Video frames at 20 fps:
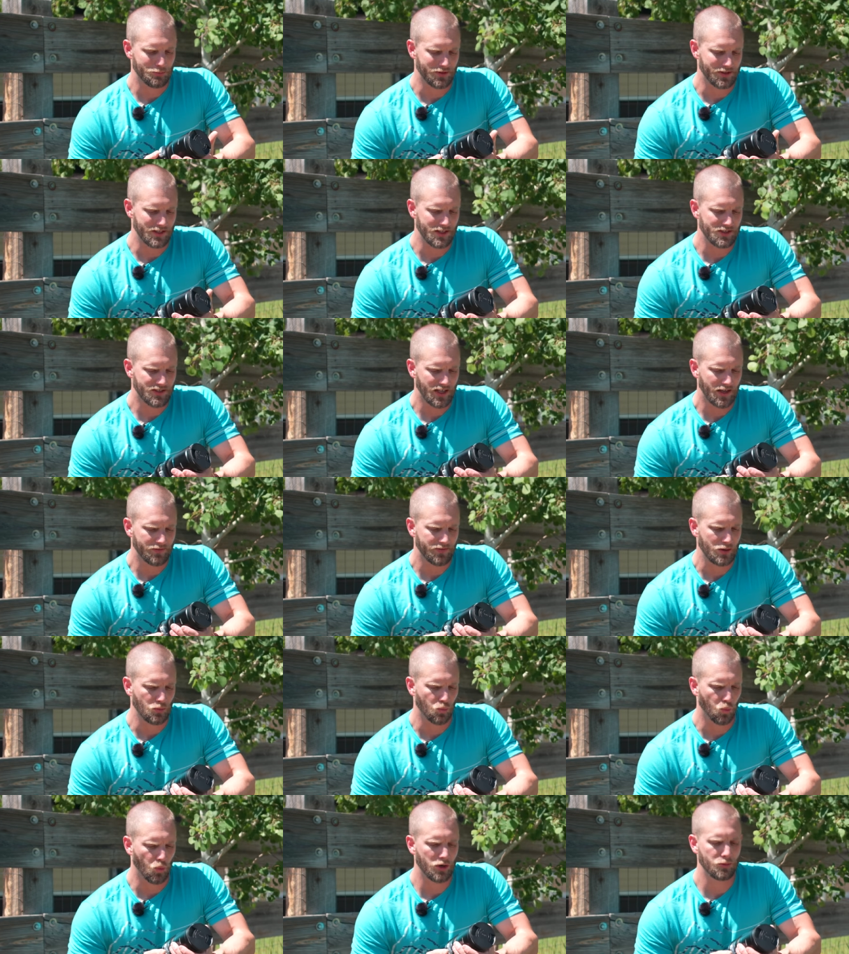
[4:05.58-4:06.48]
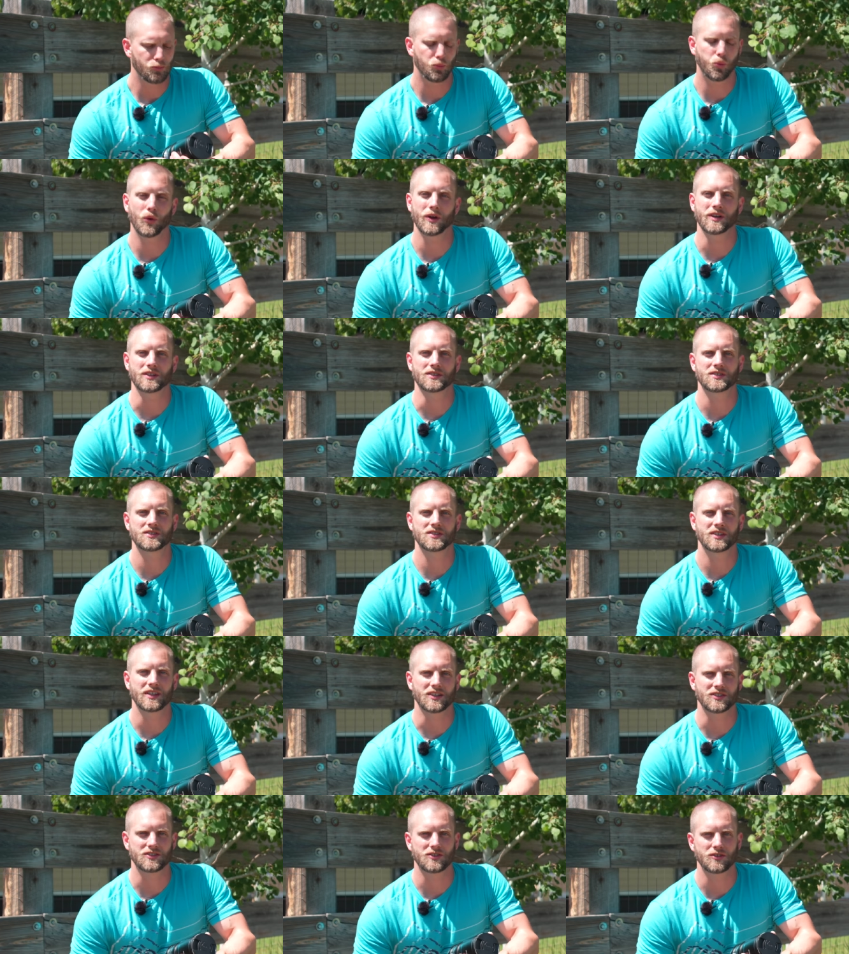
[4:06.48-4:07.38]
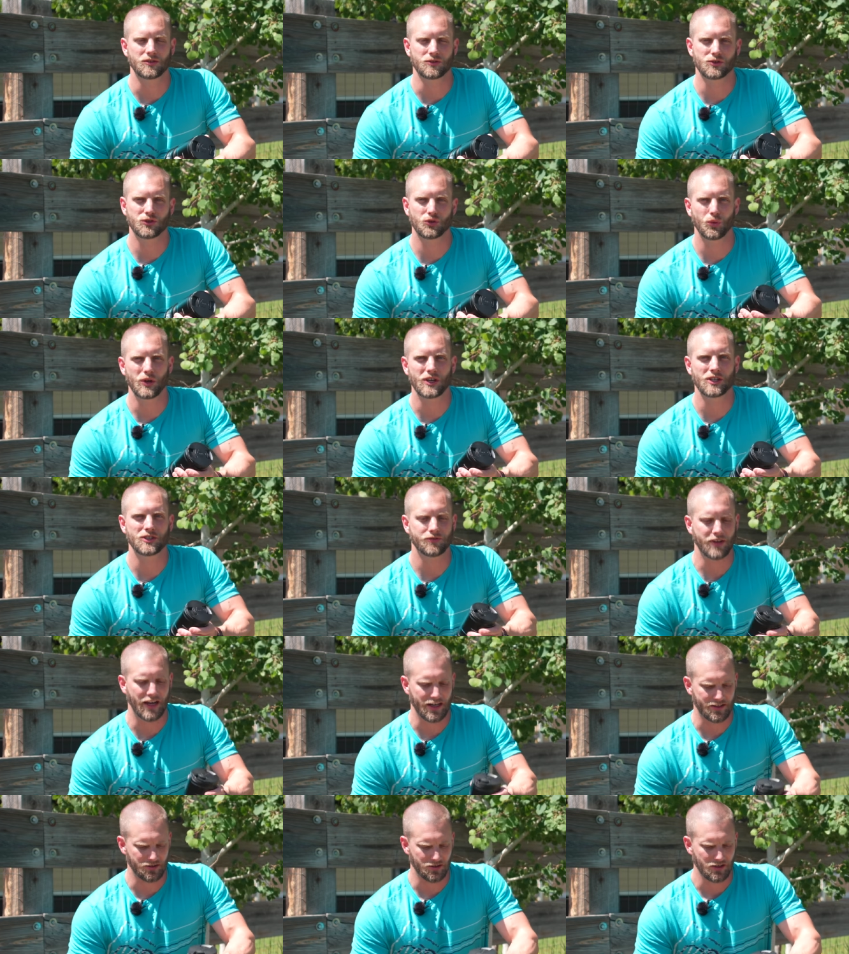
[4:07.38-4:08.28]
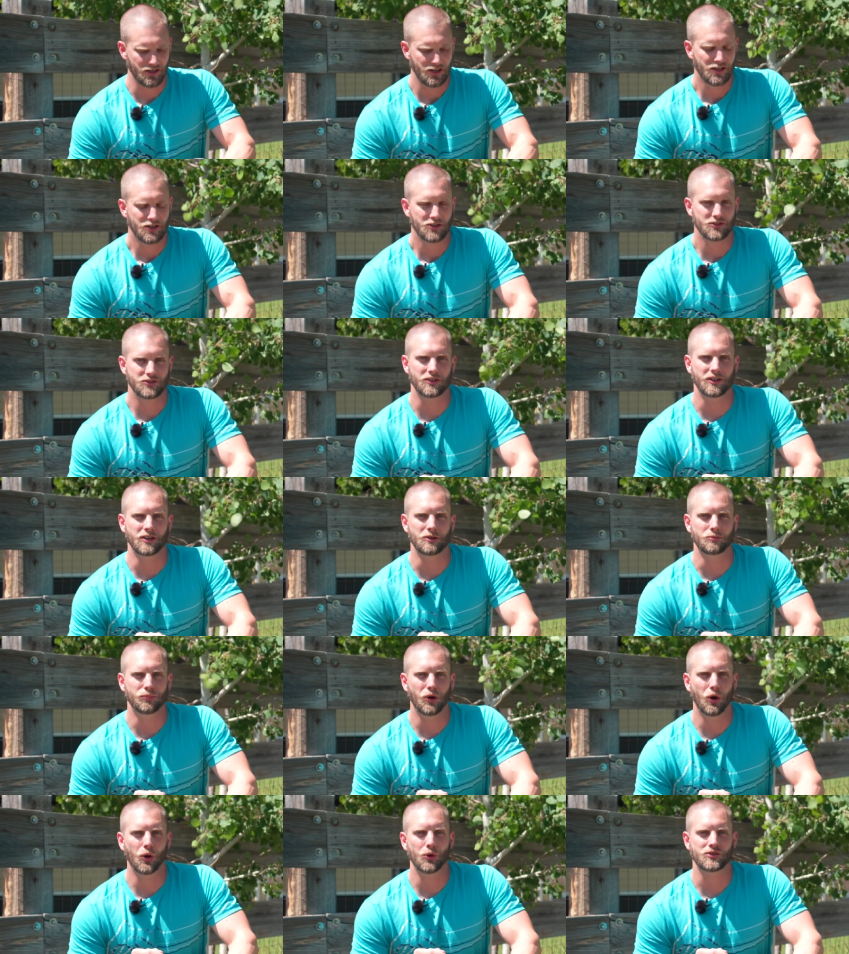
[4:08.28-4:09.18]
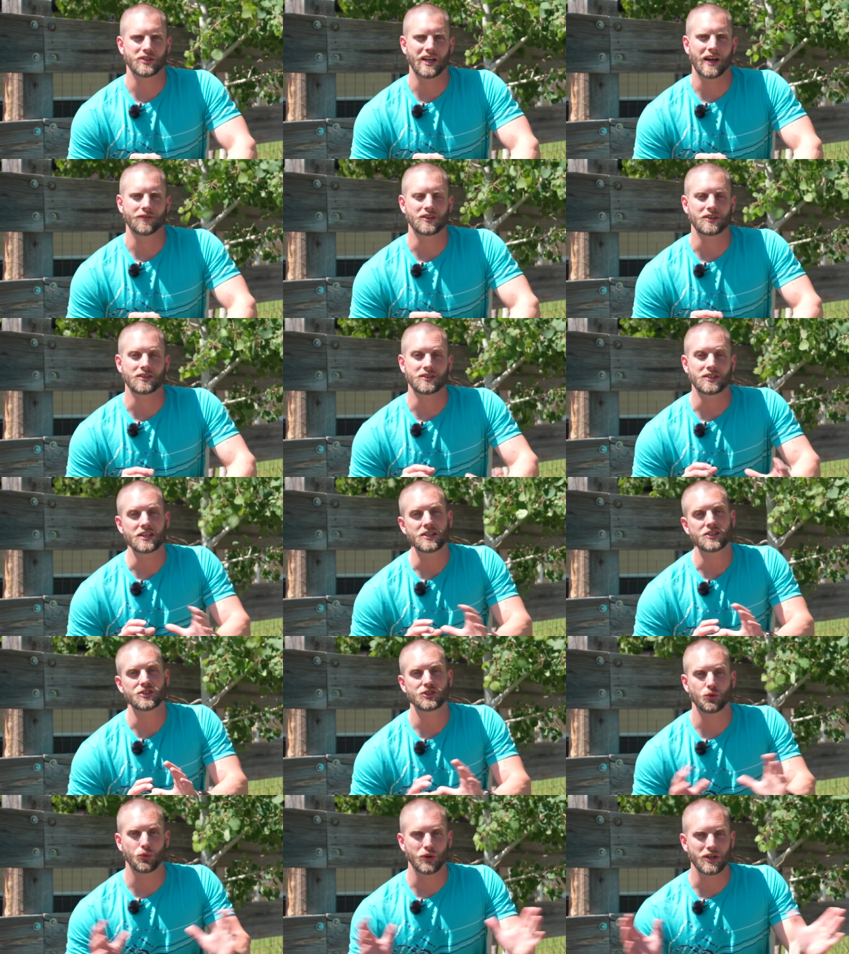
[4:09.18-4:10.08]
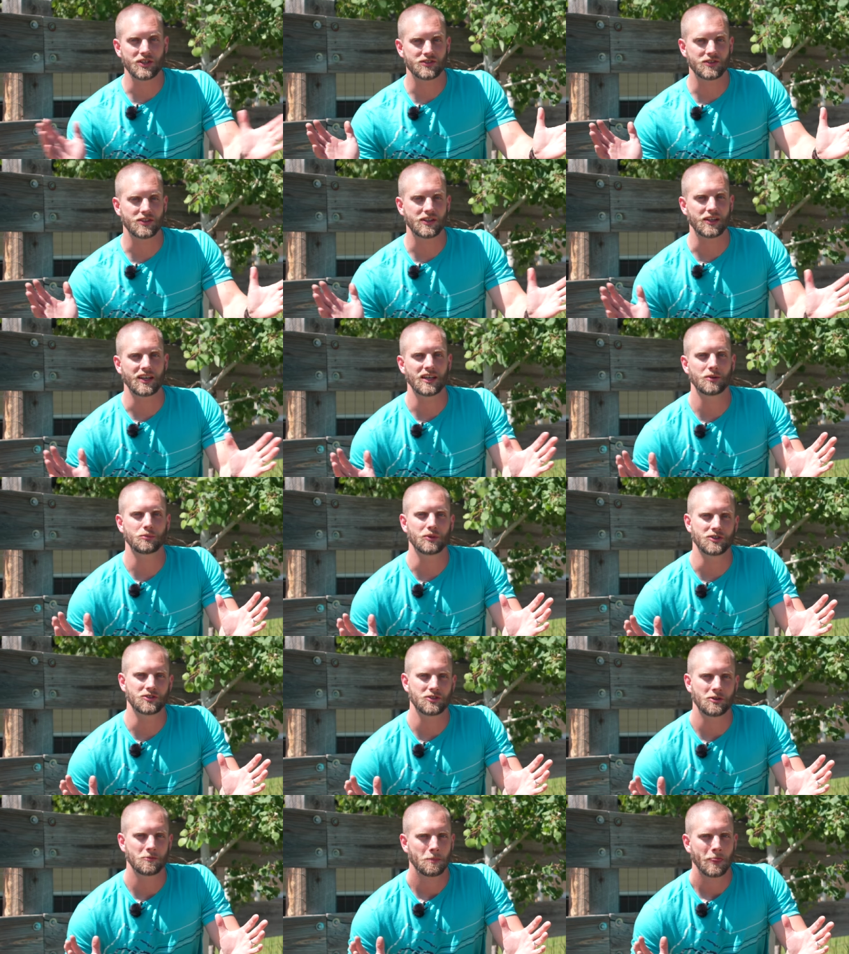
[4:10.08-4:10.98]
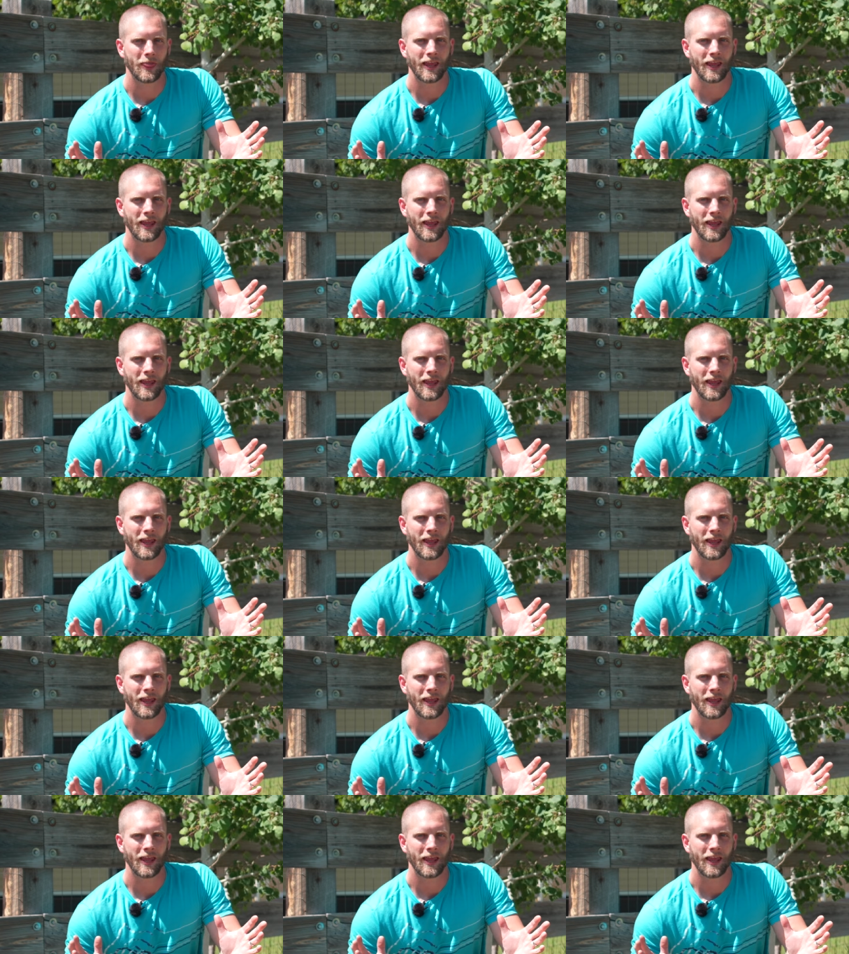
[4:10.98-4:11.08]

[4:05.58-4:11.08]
but these have a 1.6 squeeze factor. So then in post, I have to de-squeeze the image.